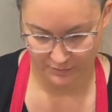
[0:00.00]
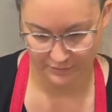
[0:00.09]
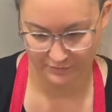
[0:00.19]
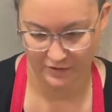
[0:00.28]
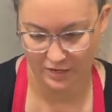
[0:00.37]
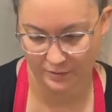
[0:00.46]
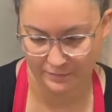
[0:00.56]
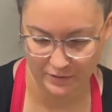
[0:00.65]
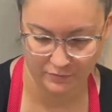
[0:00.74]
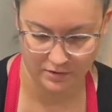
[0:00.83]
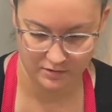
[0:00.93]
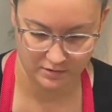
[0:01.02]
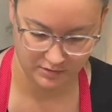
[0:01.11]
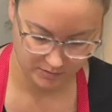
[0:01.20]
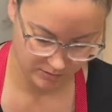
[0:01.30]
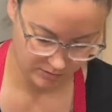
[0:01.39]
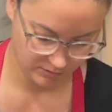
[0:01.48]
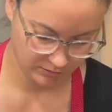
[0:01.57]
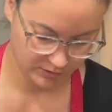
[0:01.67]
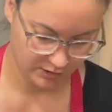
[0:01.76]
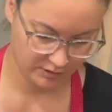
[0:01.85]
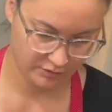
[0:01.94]
we've got our big one, our
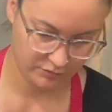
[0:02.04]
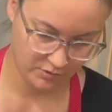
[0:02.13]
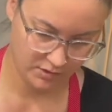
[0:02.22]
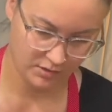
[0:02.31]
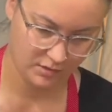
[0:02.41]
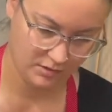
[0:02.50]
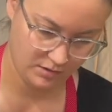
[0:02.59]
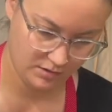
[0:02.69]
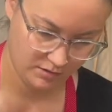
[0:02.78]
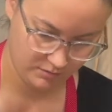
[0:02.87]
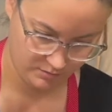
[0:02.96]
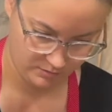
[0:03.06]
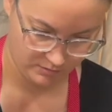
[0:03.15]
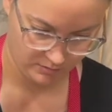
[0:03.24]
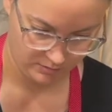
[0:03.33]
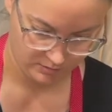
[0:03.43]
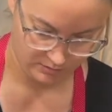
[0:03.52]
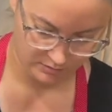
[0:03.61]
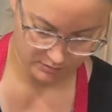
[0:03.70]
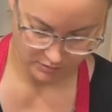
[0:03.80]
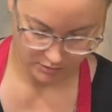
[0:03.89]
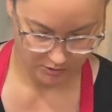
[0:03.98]
large one,
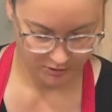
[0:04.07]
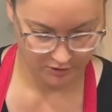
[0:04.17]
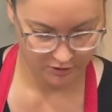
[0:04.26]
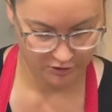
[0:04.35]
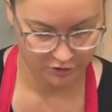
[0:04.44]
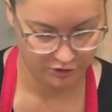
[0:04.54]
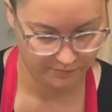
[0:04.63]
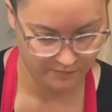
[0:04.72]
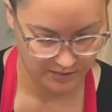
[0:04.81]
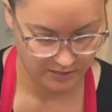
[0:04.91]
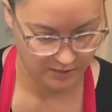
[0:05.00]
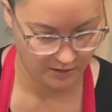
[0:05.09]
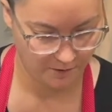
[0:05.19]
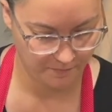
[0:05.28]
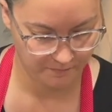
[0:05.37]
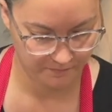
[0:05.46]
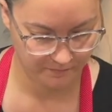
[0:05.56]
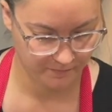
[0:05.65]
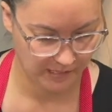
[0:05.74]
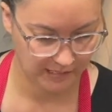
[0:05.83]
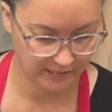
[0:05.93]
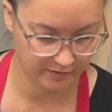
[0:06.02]
large, medium,
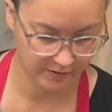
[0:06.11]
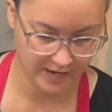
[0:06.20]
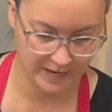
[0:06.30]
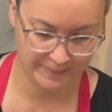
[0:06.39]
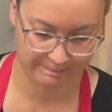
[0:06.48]
little guy.